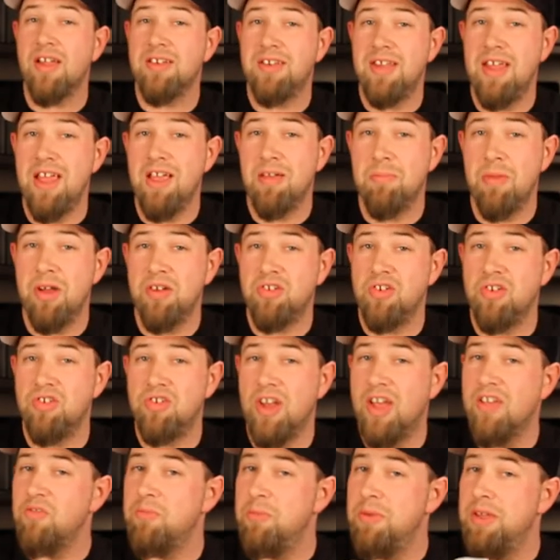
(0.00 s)
take much
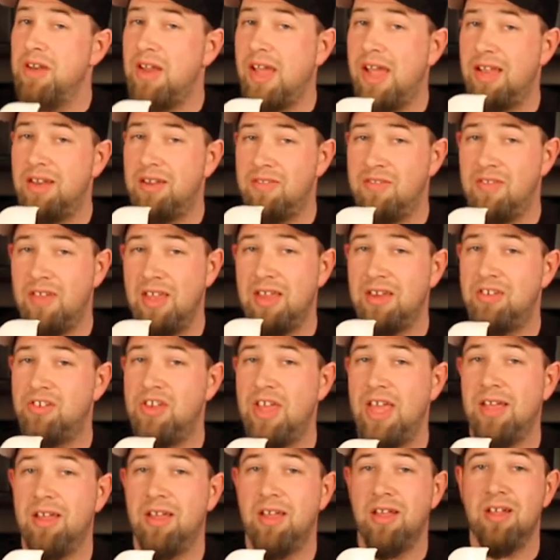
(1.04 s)
adjustment. I'd say
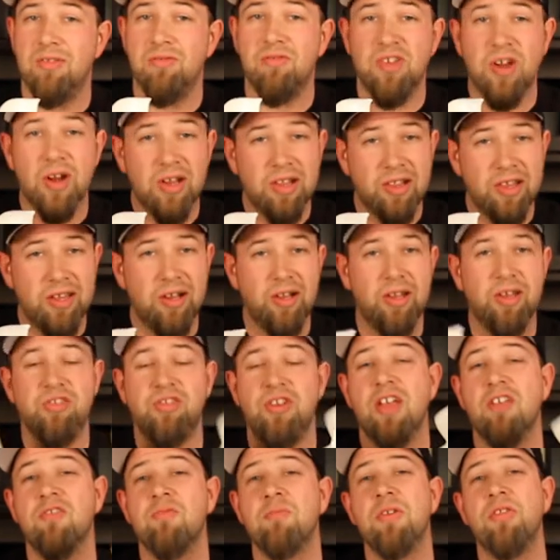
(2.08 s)
take a very little
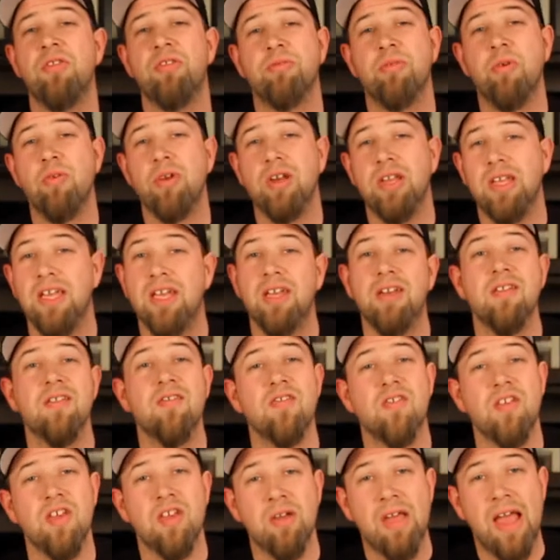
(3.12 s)
adjustment, throw it again, and
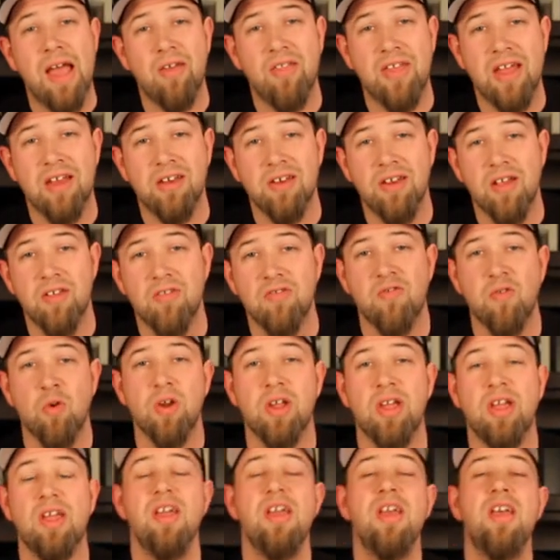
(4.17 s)
see how that does for
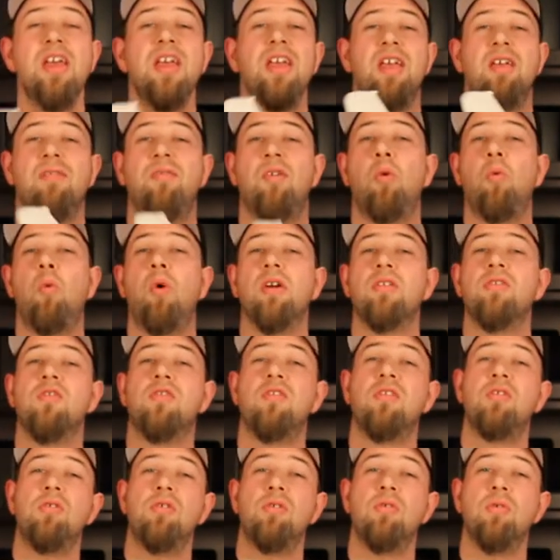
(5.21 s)
you. If it wants
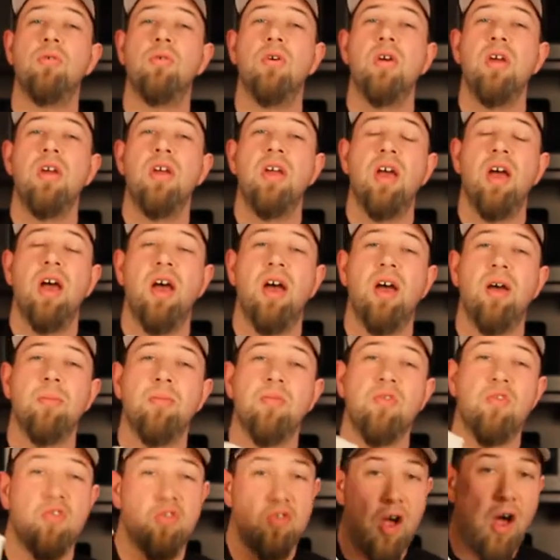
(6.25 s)
to
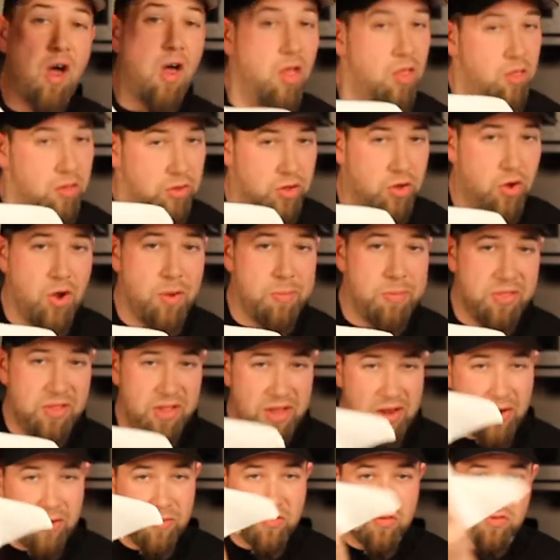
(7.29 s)
stall, go up in the
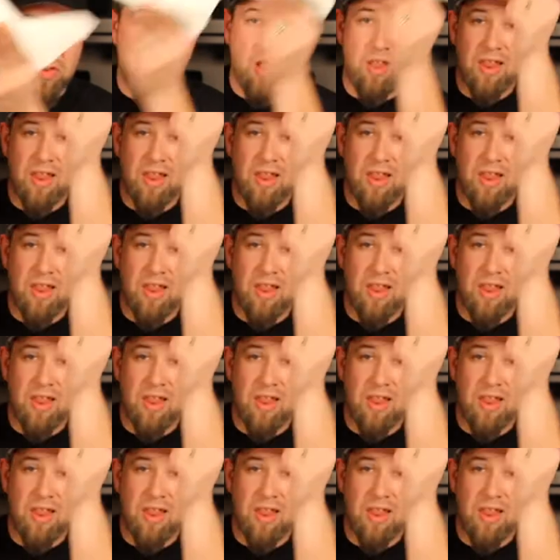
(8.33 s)
air, stall